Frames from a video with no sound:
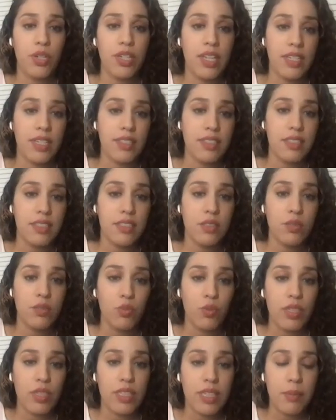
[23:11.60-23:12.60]
gets this
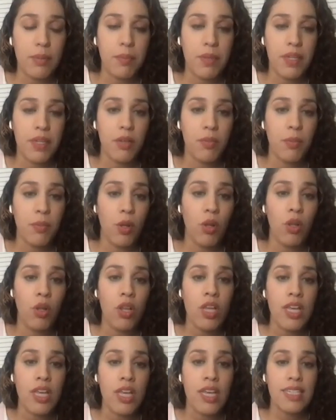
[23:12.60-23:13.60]
really minimal
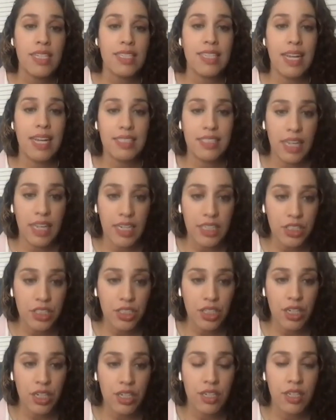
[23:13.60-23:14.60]

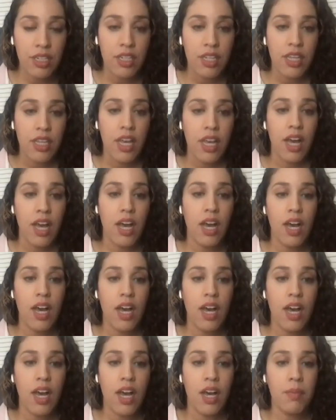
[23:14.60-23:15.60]
citation
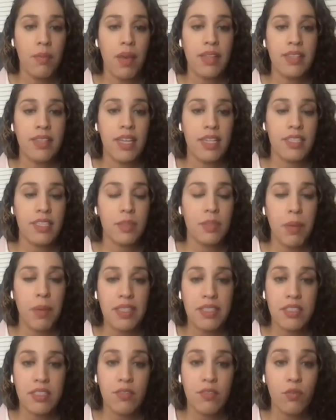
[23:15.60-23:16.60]
at the
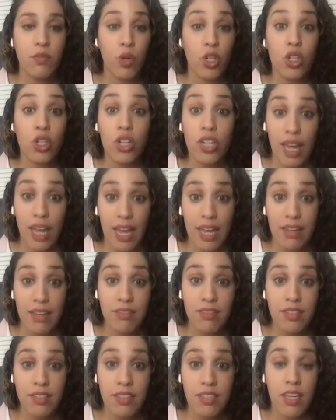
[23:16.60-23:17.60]
expense of worker
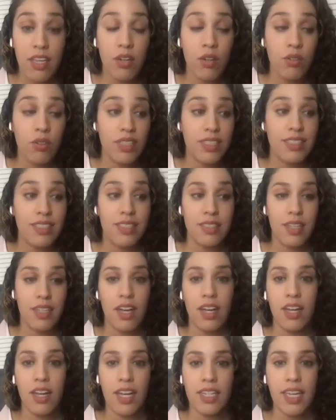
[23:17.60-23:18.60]
lives, it only,
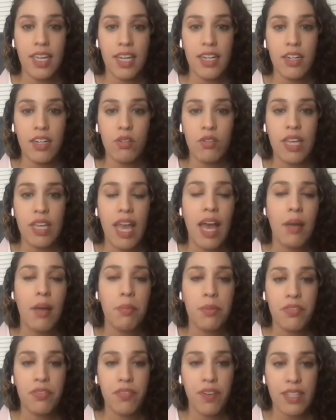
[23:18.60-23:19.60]
again, it only
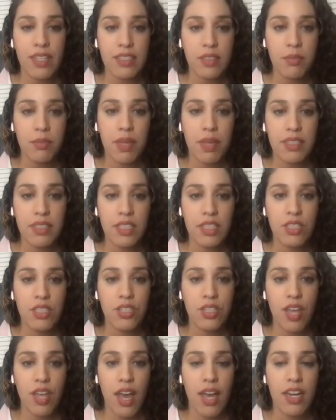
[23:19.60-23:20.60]
amplifies the message
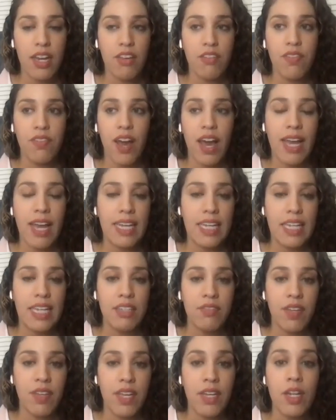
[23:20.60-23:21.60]
that if I
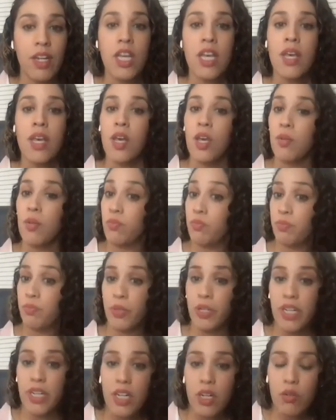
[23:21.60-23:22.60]
even
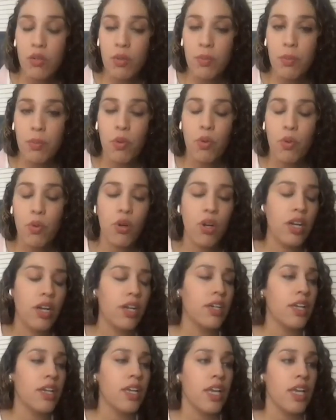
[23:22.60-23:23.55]
put in a report,